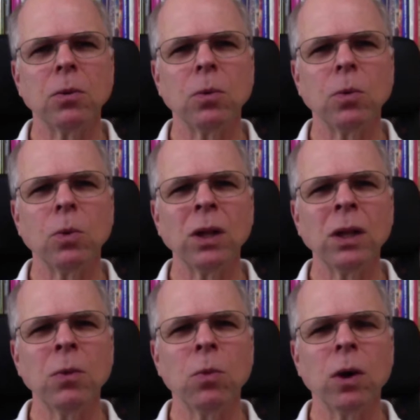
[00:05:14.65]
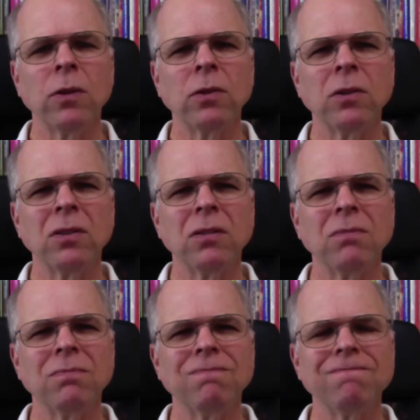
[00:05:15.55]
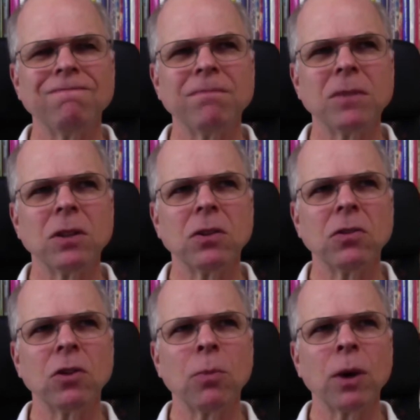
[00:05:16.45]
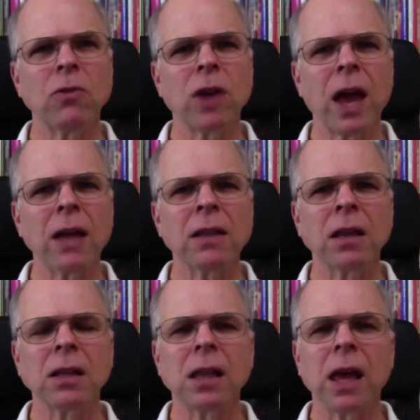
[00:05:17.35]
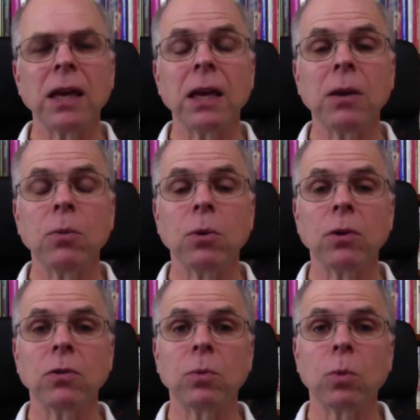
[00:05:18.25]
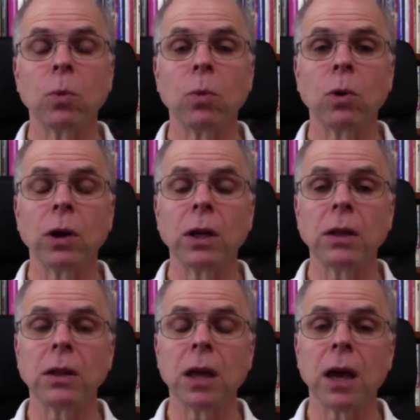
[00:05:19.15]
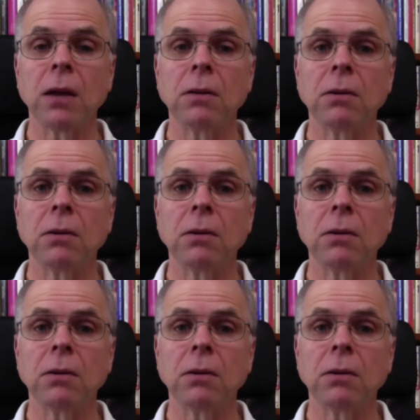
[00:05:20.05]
Willie wasn't so much acting like he was worried that